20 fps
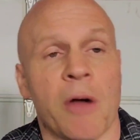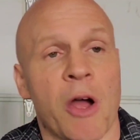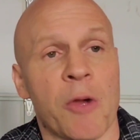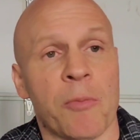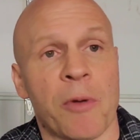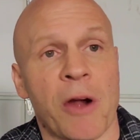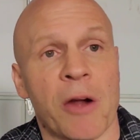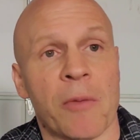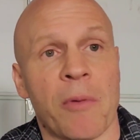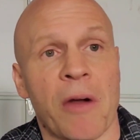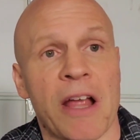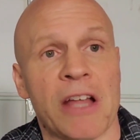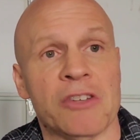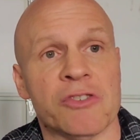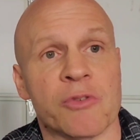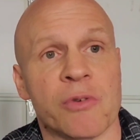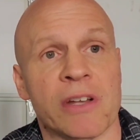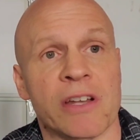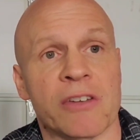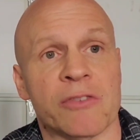I hope everybody
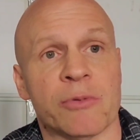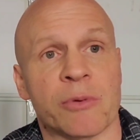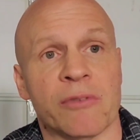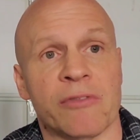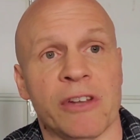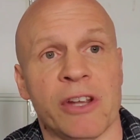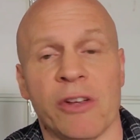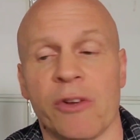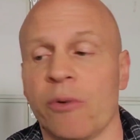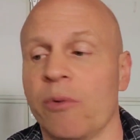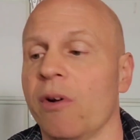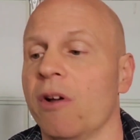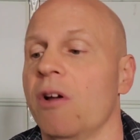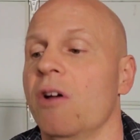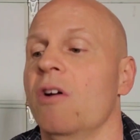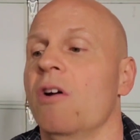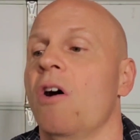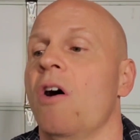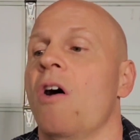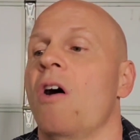enjoyed this review
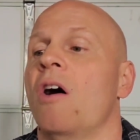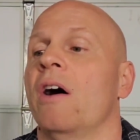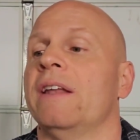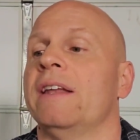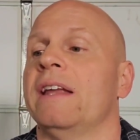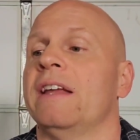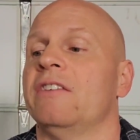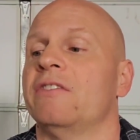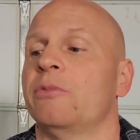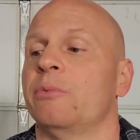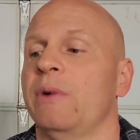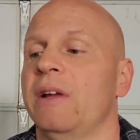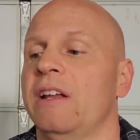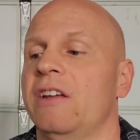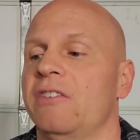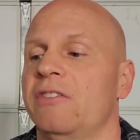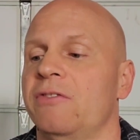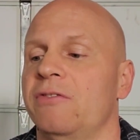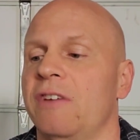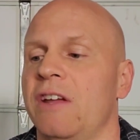on these
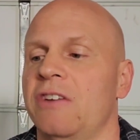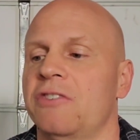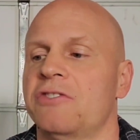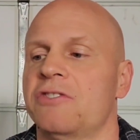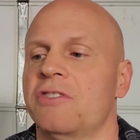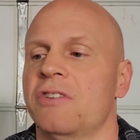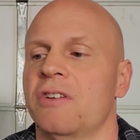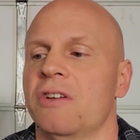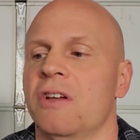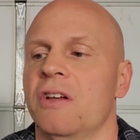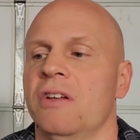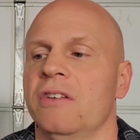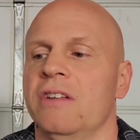Swedish fish,